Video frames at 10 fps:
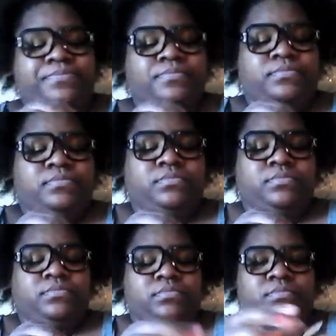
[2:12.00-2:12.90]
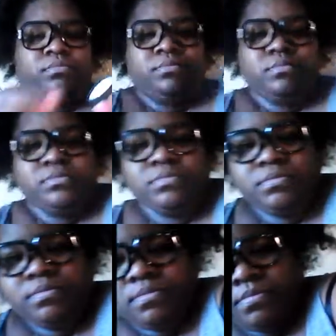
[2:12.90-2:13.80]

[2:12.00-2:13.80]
(no one is talking)